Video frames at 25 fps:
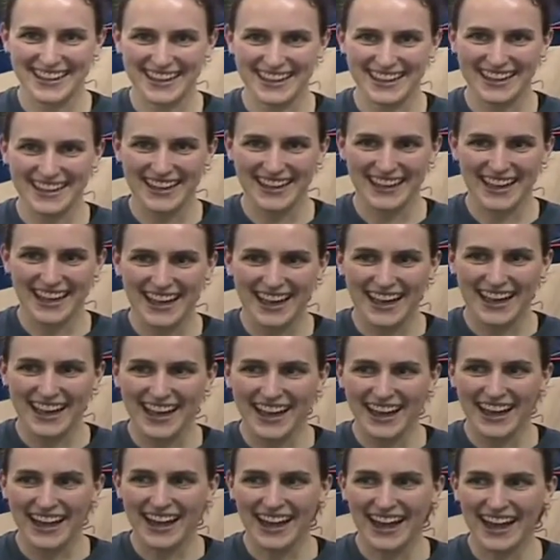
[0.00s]

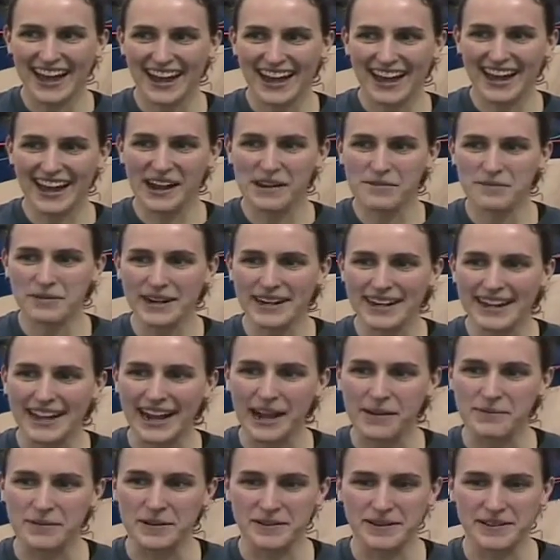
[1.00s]
I'm pretty
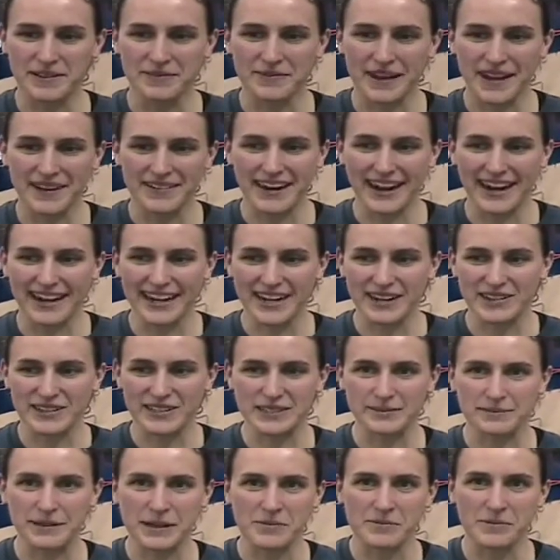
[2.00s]
happy with my ride. I
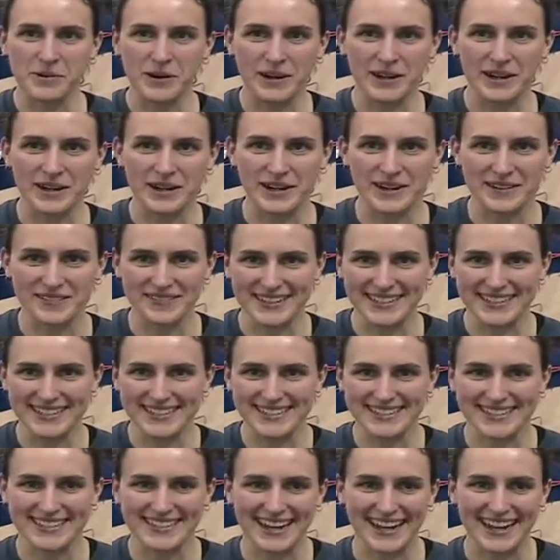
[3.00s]
was a bit more
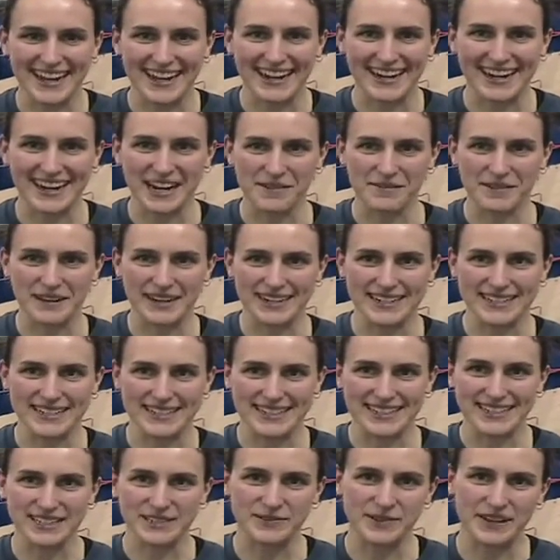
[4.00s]
nervous coming
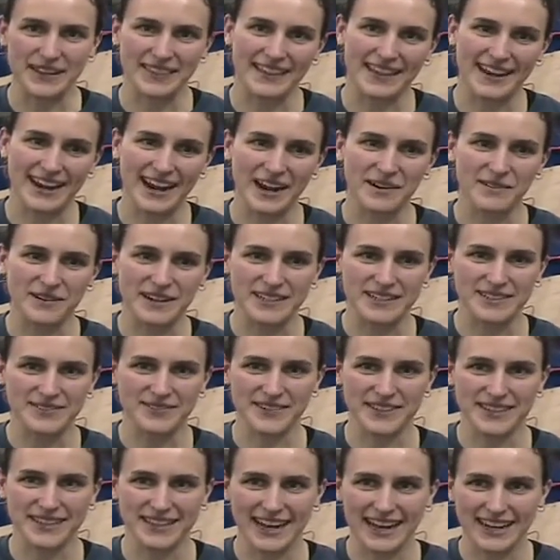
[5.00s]
into this one than I was
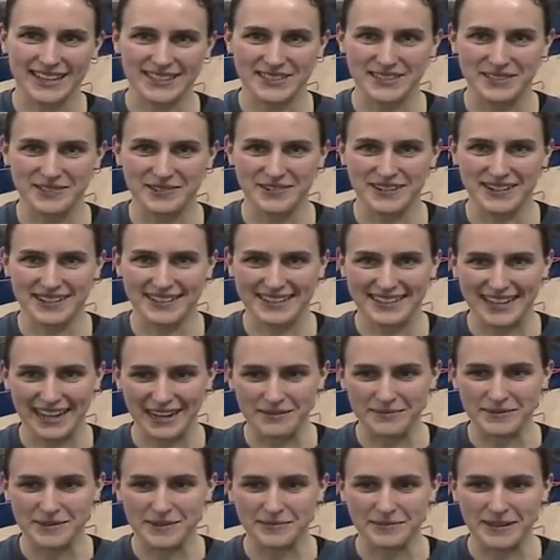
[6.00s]
for the last two World
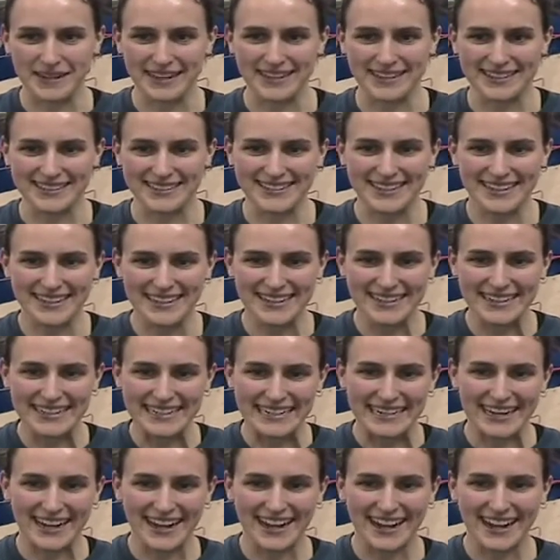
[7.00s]
Cups because
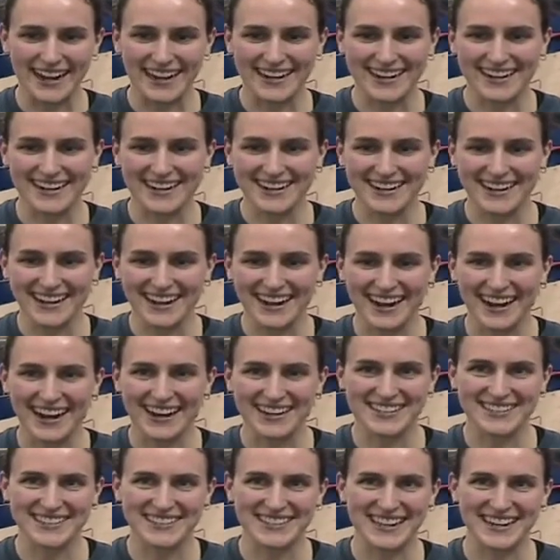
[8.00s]

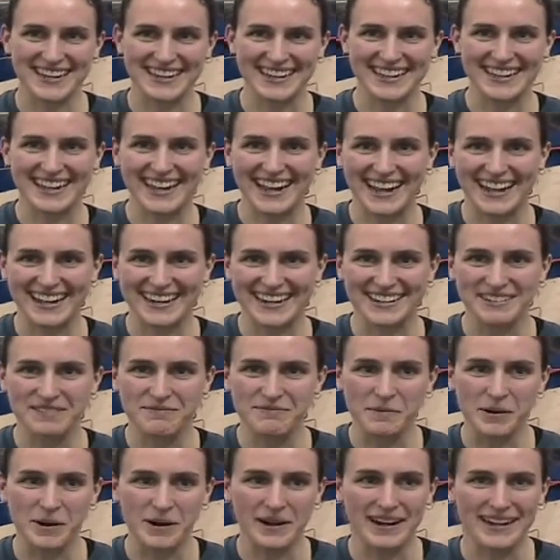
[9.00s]
I suddenly had
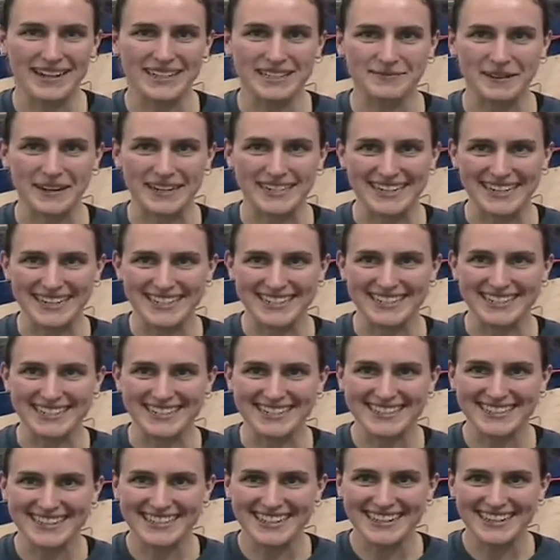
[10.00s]
more
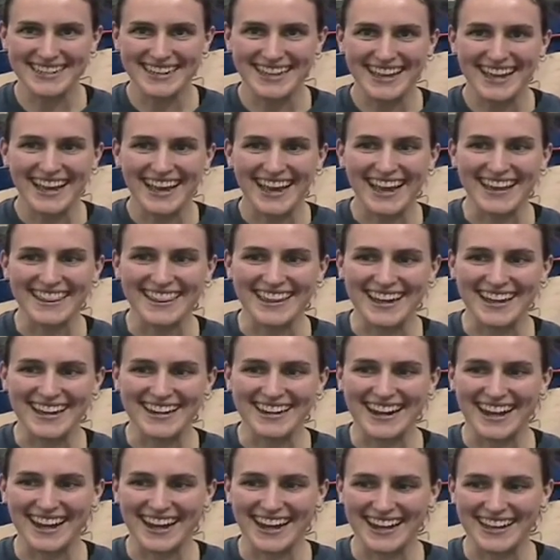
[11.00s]
expectations. And
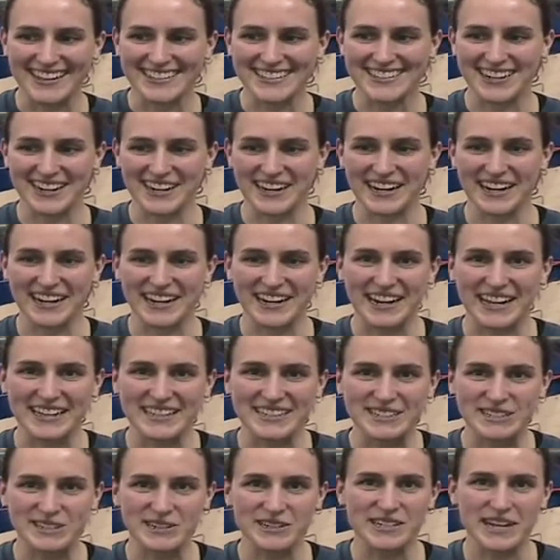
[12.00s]
then starting
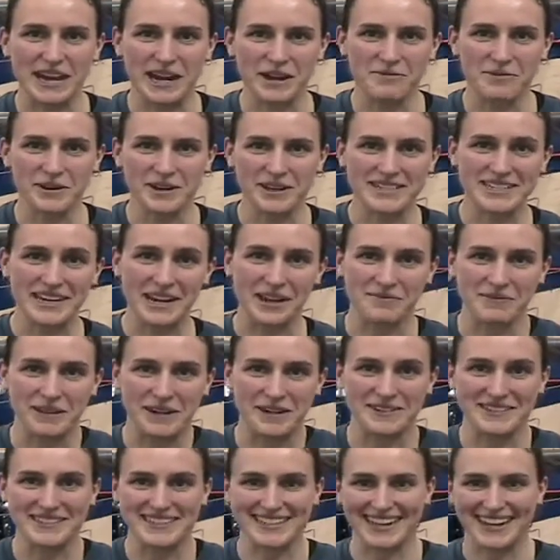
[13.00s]
against two-time world
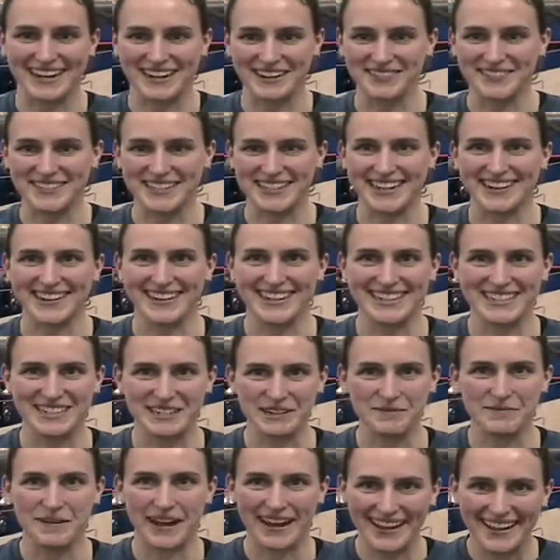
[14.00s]
champion was kind of scary
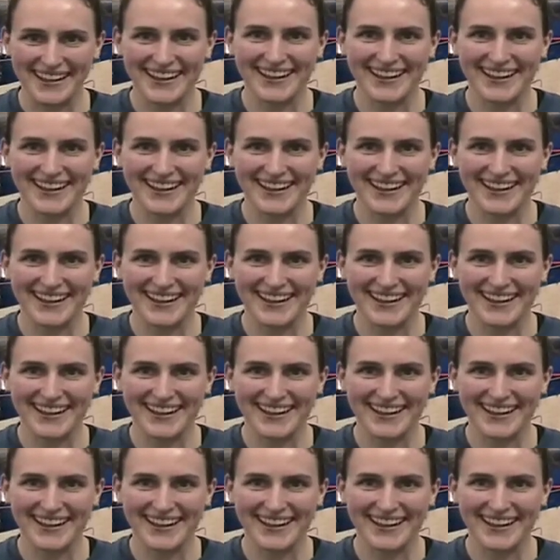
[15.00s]
too, but